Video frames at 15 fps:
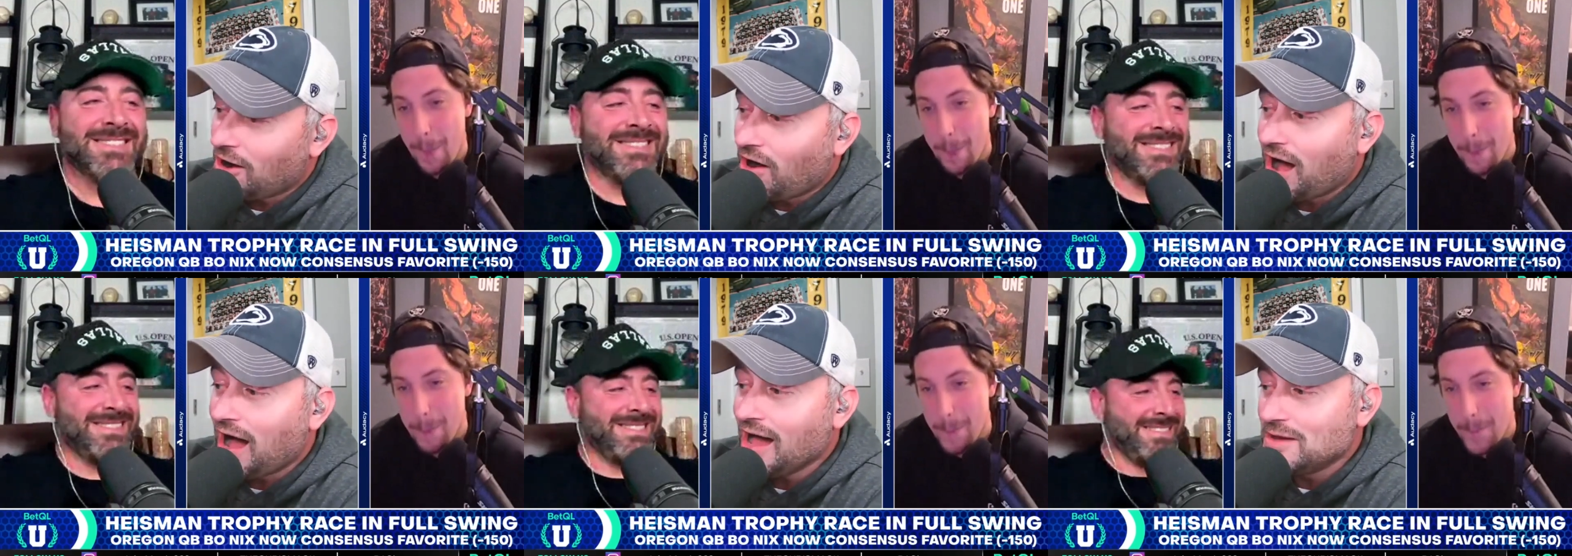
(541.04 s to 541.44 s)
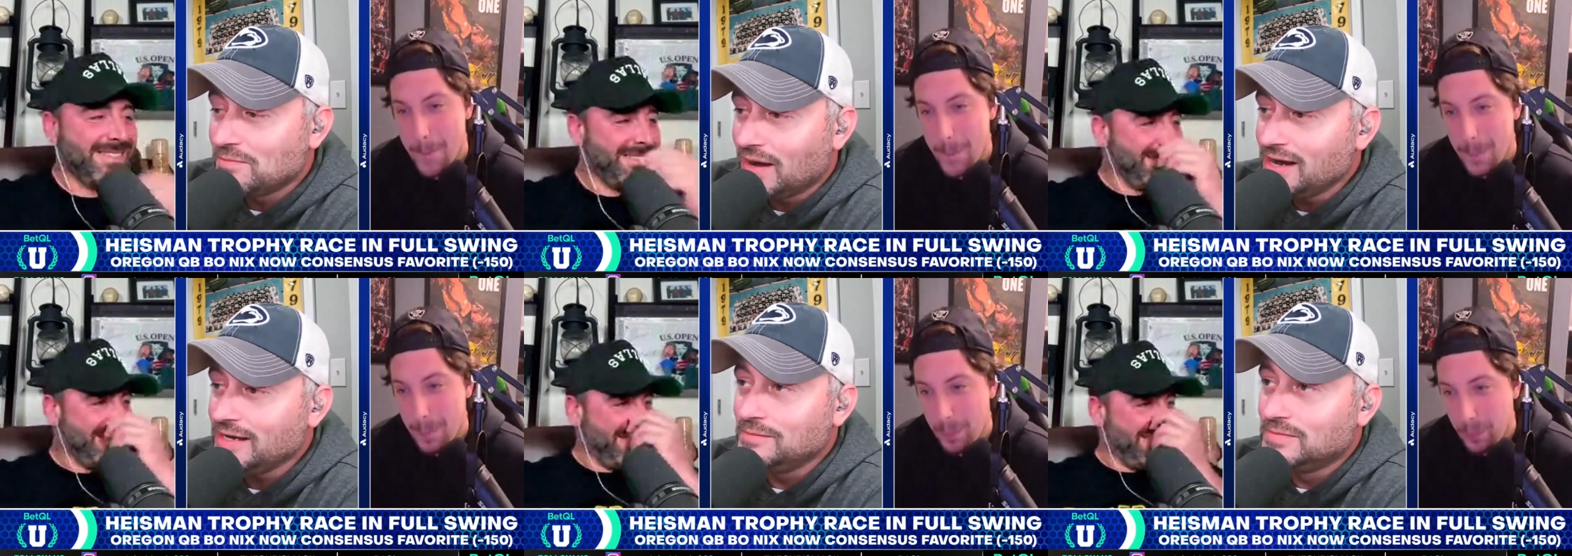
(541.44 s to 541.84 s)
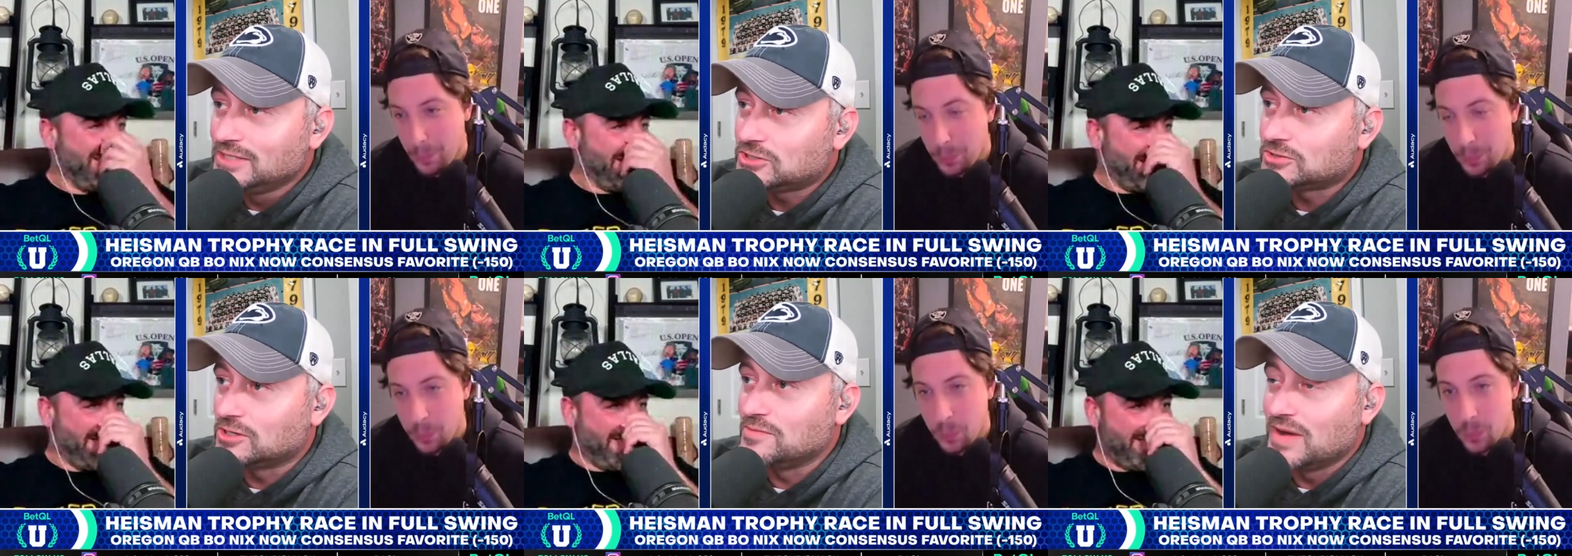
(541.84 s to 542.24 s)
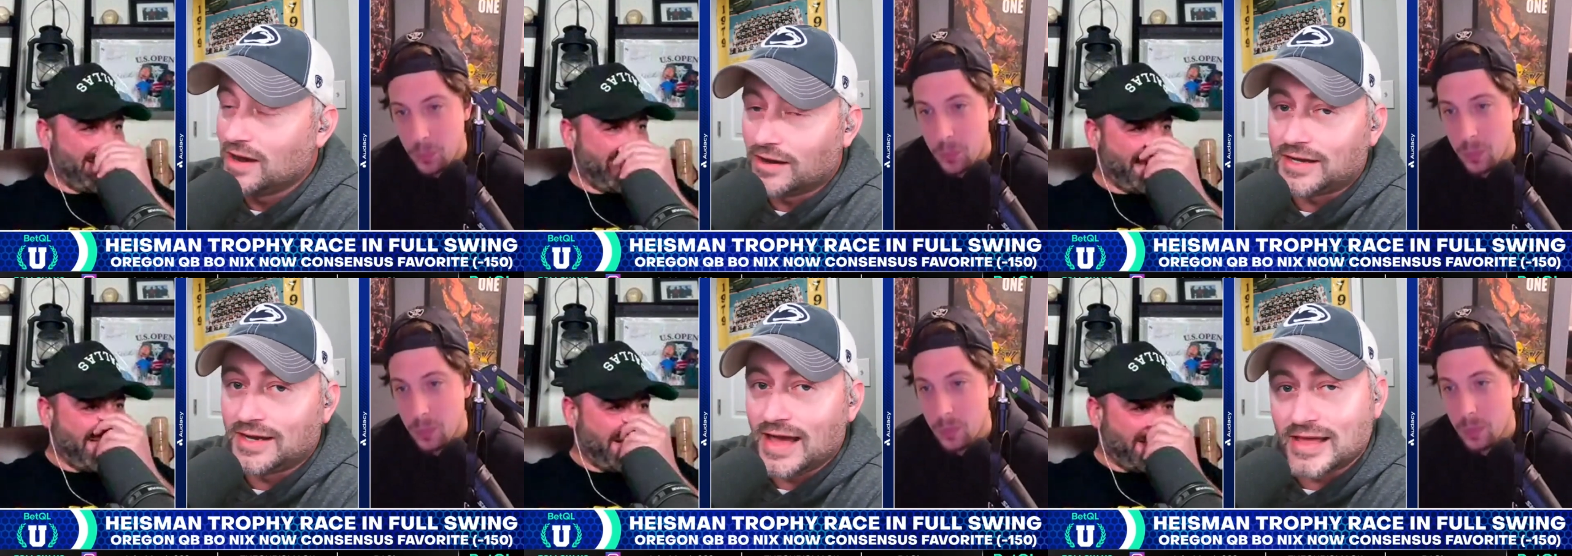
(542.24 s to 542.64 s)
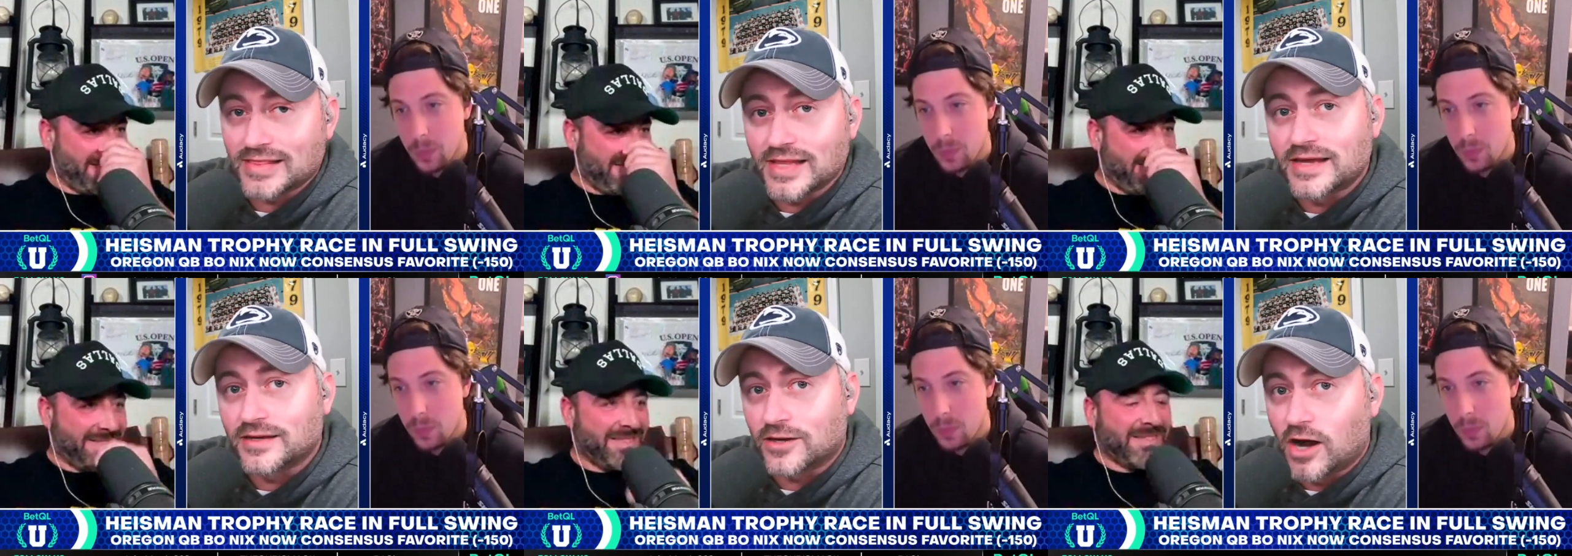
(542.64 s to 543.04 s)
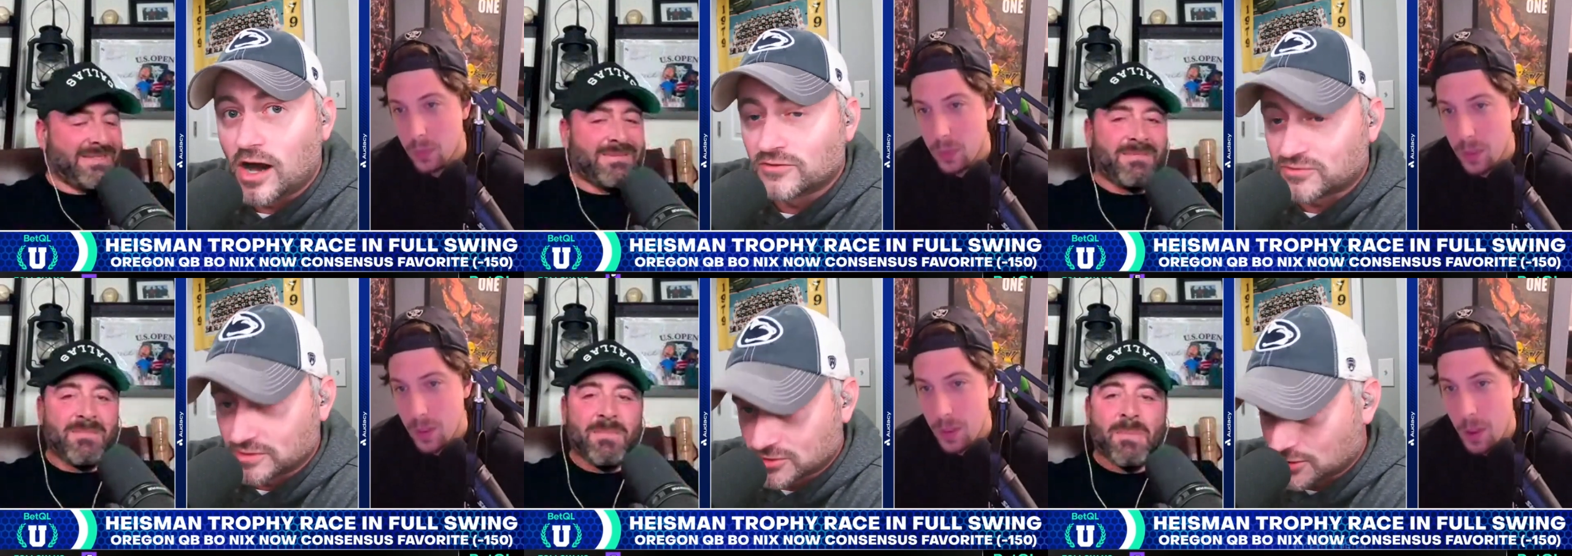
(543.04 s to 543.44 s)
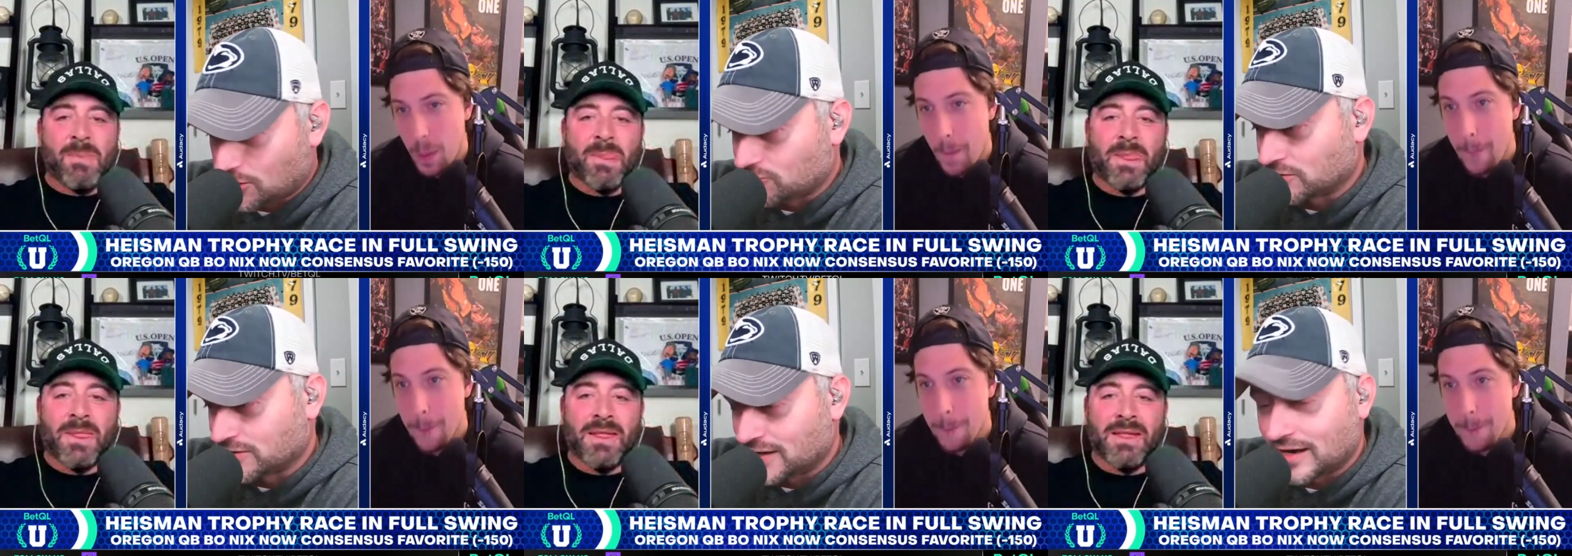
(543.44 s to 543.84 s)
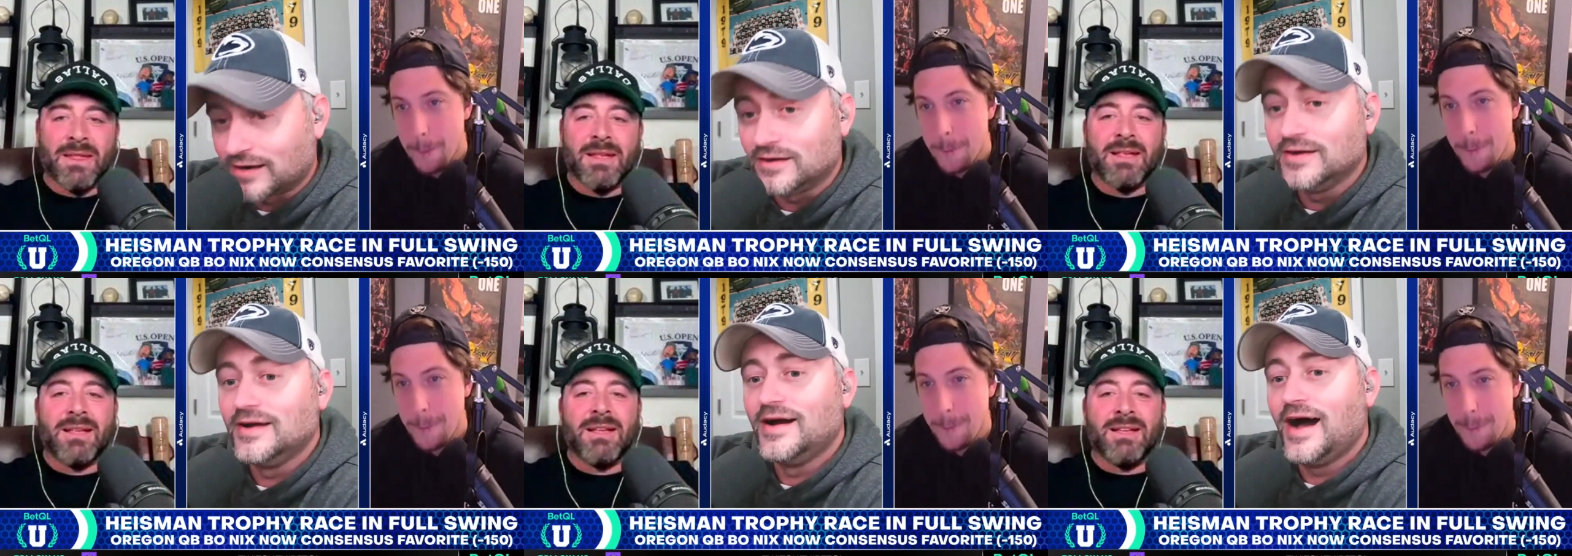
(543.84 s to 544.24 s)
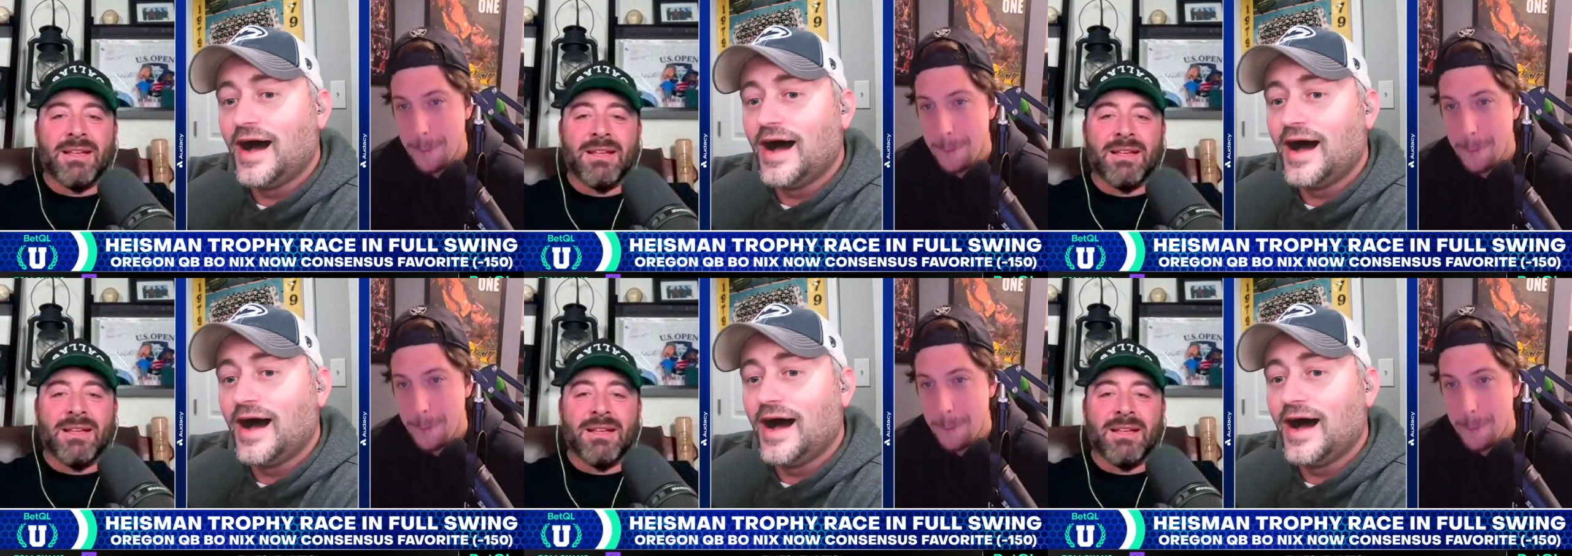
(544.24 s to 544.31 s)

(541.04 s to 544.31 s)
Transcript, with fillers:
Speaker 1: all high and mighty, Mister American Athletic Conference over there.